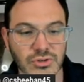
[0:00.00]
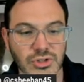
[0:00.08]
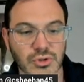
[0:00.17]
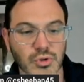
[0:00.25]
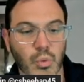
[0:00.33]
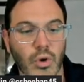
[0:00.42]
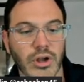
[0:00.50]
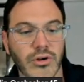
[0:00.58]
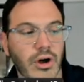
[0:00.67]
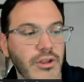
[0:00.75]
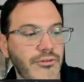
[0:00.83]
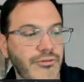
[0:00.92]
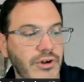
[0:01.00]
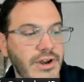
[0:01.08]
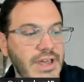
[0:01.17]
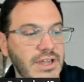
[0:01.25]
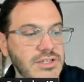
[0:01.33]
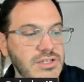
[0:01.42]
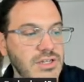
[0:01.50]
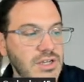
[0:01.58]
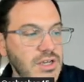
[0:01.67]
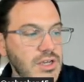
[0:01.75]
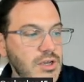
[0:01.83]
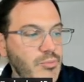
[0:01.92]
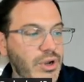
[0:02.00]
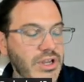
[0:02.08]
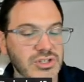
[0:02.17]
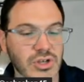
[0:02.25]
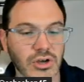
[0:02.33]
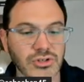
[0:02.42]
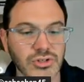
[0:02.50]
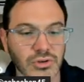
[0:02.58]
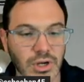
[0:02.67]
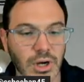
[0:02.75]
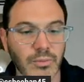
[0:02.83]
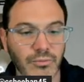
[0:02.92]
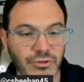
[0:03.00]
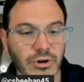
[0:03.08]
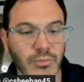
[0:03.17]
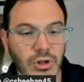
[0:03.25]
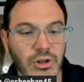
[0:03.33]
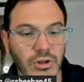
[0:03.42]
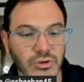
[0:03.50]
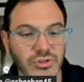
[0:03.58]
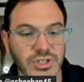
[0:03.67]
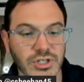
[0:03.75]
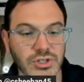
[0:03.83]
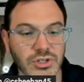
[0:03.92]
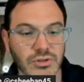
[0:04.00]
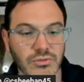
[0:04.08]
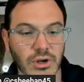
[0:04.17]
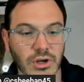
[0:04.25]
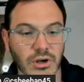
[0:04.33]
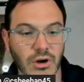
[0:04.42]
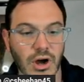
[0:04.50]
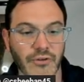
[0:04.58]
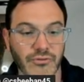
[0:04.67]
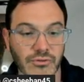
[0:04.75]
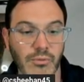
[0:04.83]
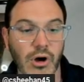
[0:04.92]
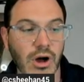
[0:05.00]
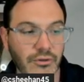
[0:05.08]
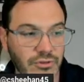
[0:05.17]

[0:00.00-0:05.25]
So it's won on the front end, but has also come from closing off